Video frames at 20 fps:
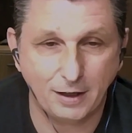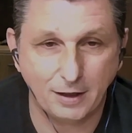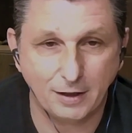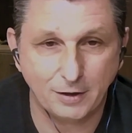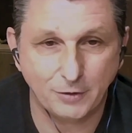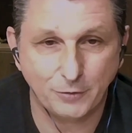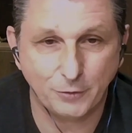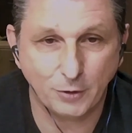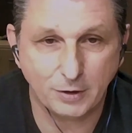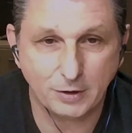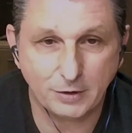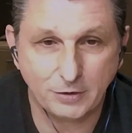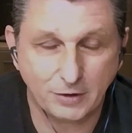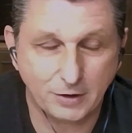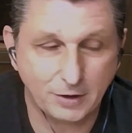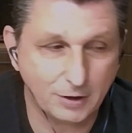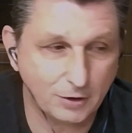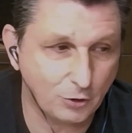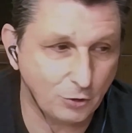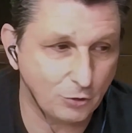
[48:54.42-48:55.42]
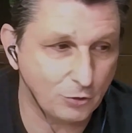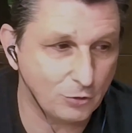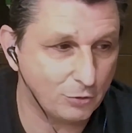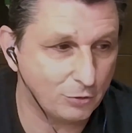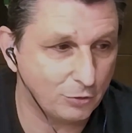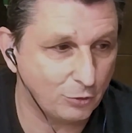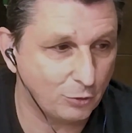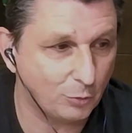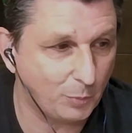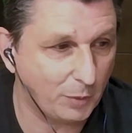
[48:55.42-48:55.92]
for listening to
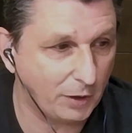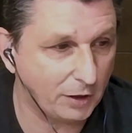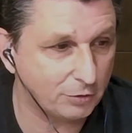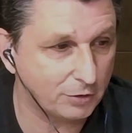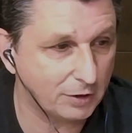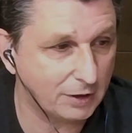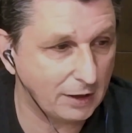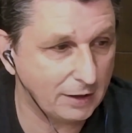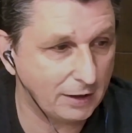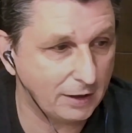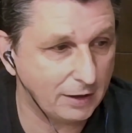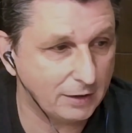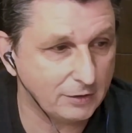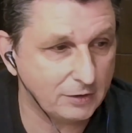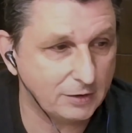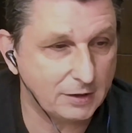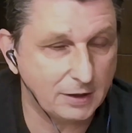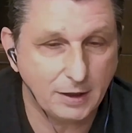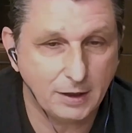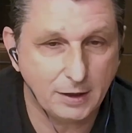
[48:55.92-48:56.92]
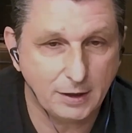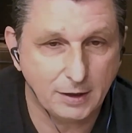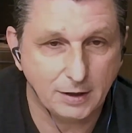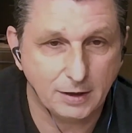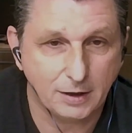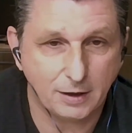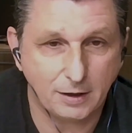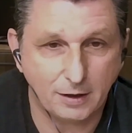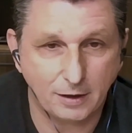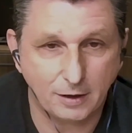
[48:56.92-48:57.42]
Patrick and us.
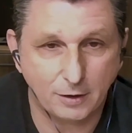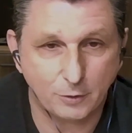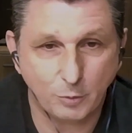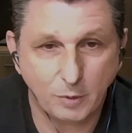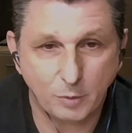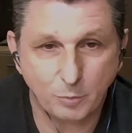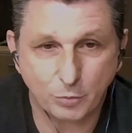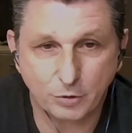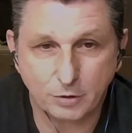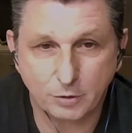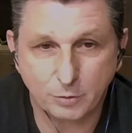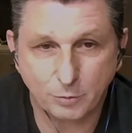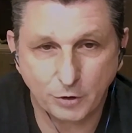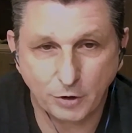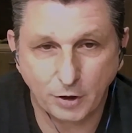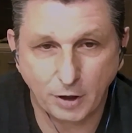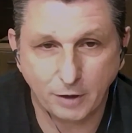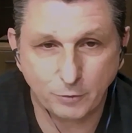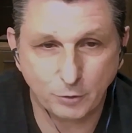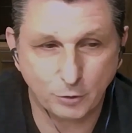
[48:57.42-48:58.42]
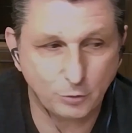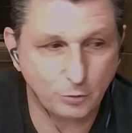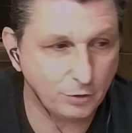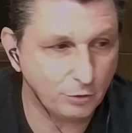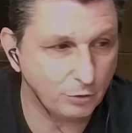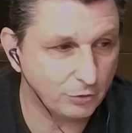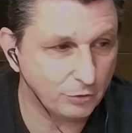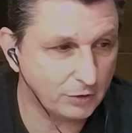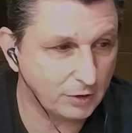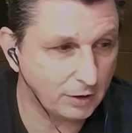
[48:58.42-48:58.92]
Remember what you have to do in
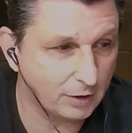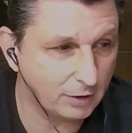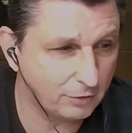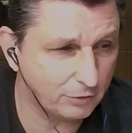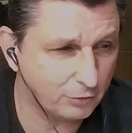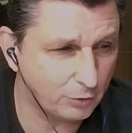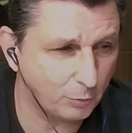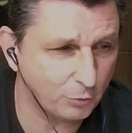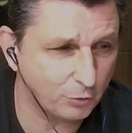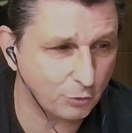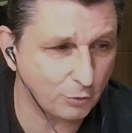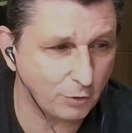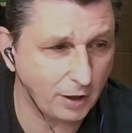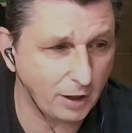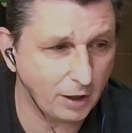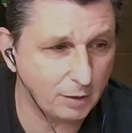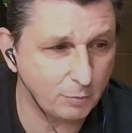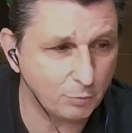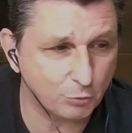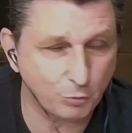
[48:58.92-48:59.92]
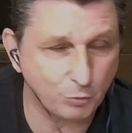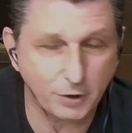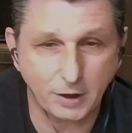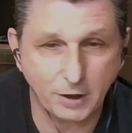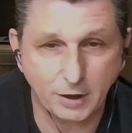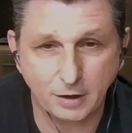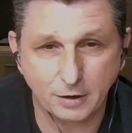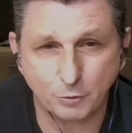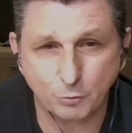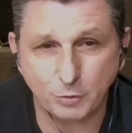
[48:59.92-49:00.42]
those cases: subscribe,
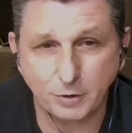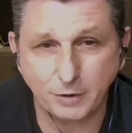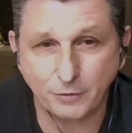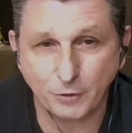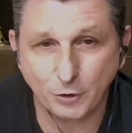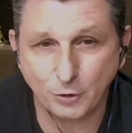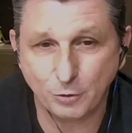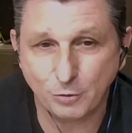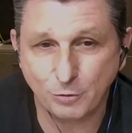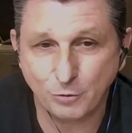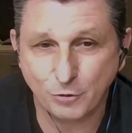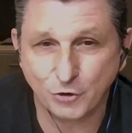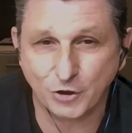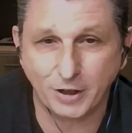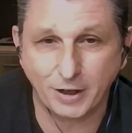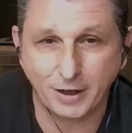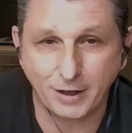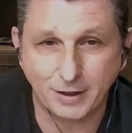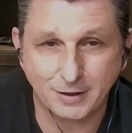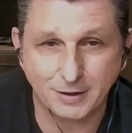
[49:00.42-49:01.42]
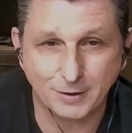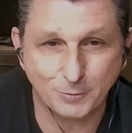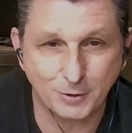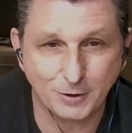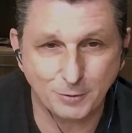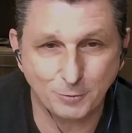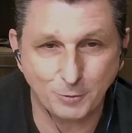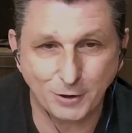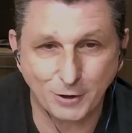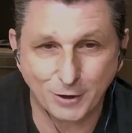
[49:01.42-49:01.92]
rate, review, share.
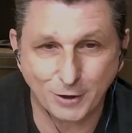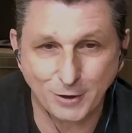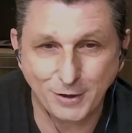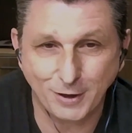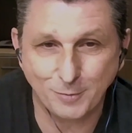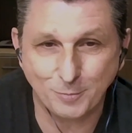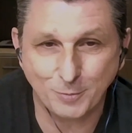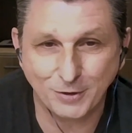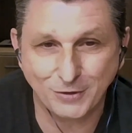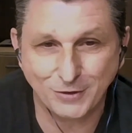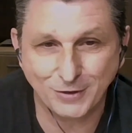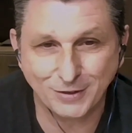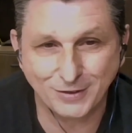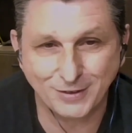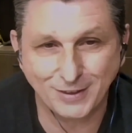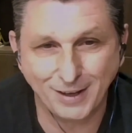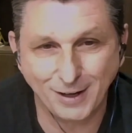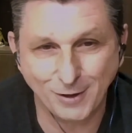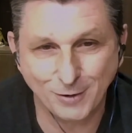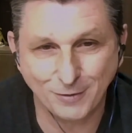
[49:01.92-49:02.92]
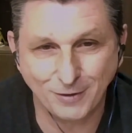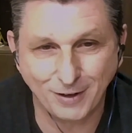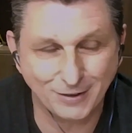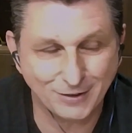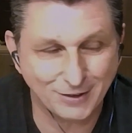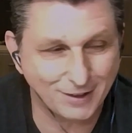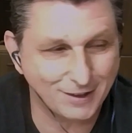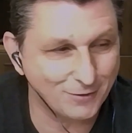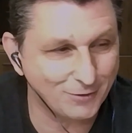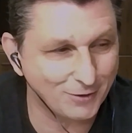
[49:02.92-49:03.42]
We are in that business now of
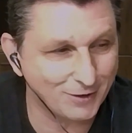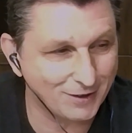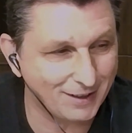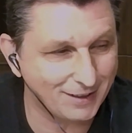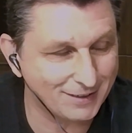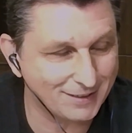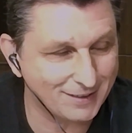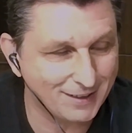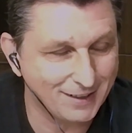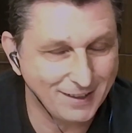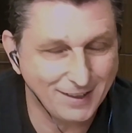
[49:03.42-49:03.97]
asking for that